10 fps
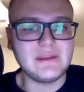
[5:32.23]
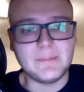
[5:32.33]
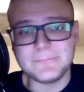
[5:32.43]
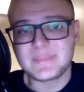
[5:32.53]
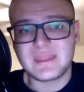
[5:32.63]
And
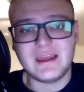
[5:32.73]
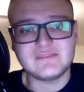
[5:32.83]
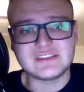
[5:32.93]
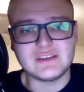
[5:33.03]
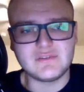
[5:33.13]

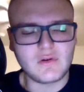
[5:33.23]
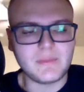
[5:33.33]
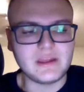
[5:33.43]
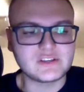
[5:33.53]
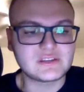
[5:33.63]
obviously
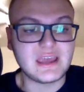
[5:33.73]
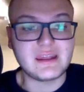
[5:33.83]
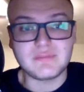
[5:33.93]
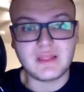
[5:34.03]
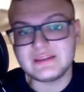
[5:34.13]
Guillorme just
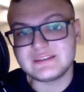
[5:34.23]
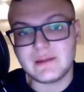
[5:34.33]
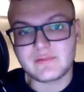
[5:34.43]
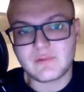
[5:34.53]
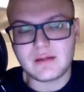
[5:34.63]
getting playing time
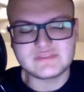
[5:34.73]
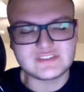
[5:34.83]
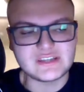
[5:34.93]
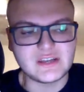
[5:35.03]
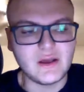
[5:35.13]
with
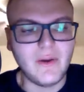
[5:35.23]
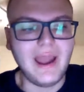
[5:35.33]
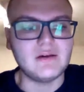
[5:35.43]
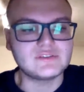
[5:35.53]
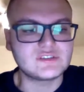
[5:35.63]
Robinson Cano
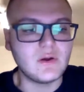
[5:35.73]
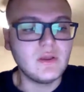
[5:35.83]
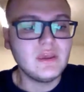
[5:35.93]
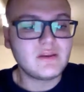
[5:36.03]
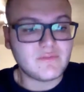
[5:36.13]
out. So
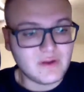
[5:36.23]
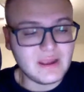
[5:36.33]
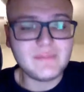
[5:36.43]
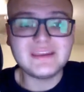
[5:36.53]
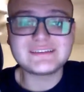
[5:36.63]
for
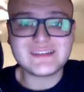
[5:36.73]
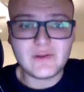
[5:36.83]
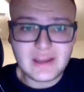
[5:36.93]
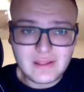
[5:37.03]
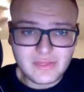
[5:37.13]
him, he is now
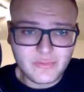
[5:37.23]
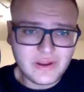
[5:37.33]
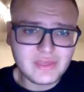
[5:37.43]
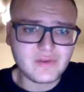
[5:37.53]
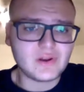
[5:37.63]
hitting
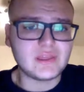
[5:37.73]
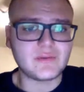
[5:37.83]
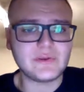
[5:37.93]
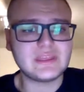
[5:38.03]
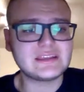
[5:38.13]

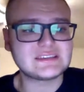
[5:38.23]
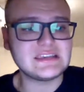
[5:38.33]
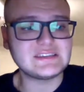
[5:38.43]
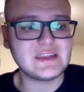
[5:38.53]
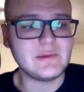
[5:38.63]
333 this
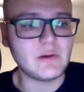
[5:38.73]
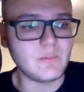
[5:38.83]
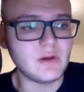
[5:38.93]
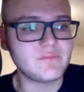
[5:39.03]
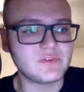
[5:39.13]
season. He went
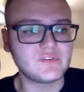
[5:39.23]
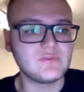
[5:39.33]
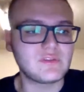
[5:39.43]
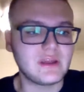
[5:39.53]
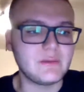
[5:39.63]
1 for 2
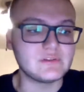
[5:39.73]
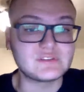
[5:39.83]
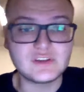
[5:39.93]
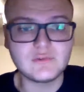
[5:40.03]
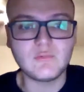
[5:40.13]
tonight with
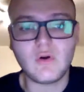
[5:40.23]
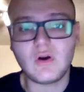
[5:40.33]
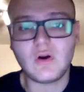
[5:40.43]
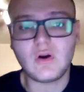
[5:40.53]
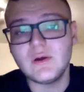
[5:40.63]
2
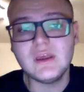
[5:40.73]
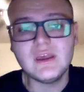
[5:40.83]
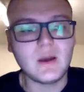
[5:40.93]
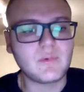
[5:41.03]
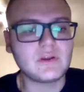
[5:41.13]
walks. So
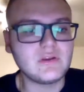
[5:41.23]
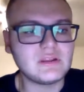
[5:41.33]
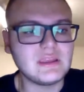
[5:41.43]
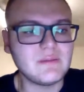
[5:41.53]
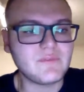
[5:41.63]
a pretty
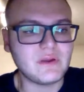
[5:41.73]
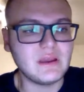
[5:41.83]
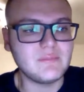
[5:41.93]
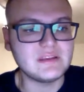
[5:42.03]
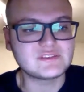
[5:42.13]
good game for
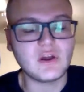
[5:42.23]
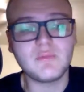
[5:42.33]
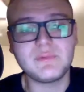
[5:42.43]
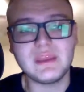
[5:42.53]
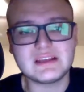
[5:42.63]
him. His
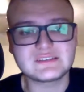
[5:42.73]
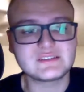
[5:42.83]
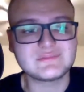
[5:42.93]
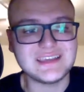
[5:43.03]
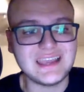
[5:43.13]
OPS is
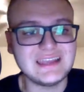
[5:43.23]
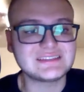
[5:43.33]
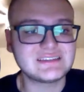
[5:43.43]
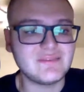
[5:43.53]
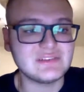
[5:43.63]
up to
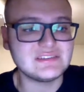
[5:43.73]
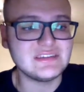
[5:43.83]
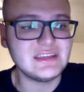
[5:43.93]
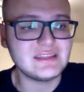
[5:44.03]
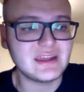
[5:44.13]

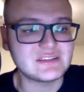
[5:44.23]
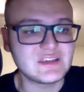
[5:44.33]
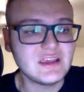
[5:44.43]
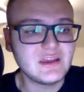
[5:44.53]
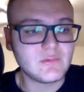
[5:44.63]
817. That
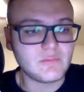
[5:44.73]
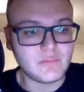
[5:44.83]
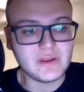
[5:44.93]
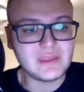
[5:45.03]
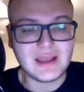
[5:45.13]
is
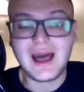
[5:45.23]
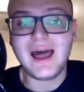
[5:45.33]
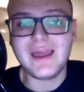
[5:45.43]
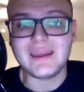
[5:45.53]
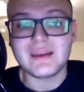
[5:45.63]
really
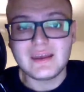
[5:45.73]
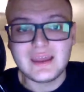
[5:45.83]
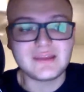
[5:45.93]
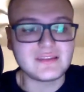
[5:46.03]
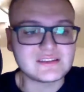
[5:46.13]
high
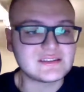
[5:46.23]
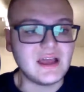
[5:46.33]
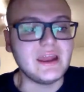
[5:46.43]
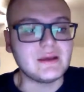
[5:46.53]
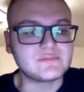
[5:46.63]
in this
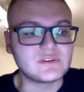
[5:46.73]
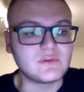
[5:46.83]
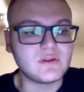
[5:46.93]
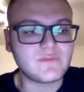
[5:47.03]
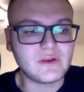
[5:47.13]
lineup. So
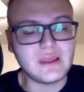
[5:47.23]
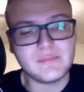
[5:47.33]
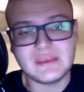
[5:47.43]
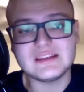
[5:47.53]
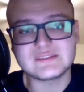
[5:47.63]
good for
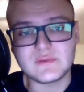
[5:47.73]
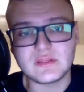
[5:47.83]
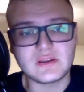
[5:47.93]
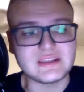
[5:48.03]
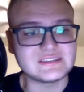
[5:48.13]
him. He has
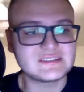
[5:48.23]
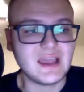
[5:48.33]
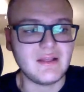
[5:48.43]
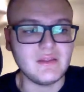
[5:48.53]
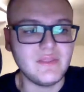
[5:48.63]
been looking
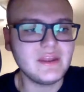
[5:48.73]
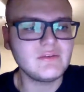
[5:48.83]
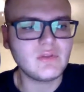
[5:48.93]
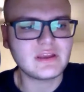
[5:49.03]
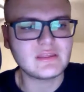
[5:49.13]
solid. Then
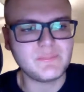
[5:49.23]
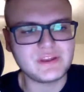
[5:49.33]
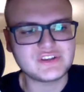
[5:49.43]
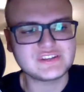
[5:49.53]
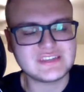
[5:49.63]
you look at the
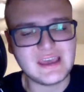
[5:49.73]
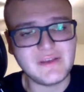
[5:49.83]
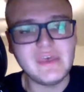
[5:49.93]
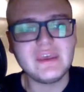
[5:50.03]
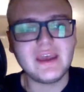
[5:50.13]
pitching
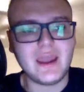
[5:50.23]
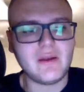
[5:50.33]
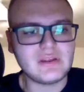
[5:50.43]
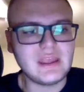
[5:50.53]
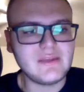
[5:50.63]
staff. I
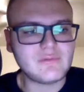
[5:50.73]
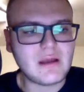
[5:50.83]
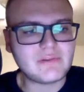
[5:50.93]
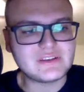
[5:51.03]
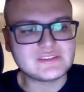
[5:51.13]
already gave you
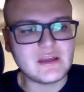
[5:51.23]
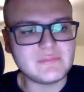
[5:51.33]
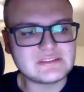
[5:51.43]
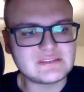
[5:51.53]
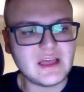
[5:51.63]
Robert
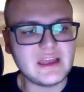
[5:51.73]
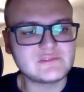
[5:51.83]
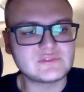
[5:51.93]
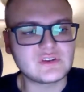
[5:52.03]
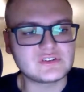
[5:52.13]
Gazelman's
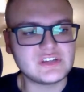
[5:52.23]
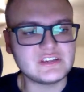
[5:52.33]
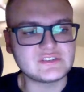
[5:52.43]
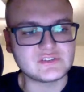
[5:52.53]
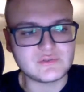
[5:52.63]
lines. We saw
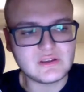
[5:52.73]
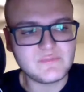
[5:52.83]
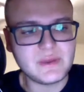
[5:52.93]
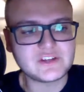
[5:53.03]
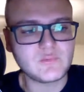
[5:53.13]
Chasen
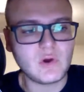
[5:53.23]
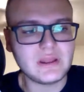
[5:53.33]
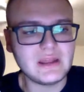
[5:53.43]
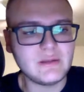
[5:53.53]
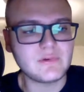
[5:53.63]
Shreve pitch
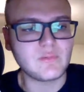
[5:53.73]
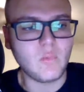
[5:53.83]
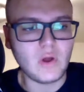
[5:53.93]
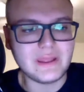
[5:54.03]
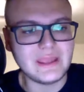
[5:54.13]
1 inning with
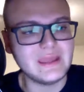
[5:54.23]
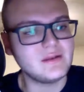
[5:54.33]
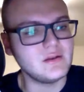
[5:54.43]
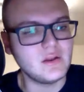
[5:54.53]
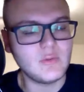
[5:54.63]
1
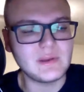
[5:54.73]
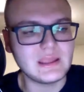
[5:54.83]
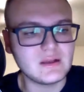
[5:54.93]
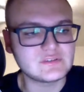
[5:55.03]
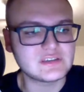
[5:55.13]
hit and
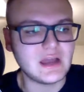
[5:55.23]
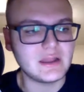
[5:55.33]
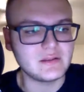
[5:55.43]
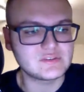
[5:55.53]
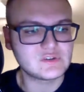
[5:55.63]
nobody else
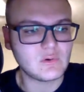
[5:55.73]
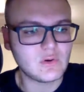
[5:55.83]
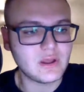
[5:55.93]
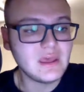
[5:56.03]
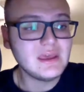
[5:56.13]
scored.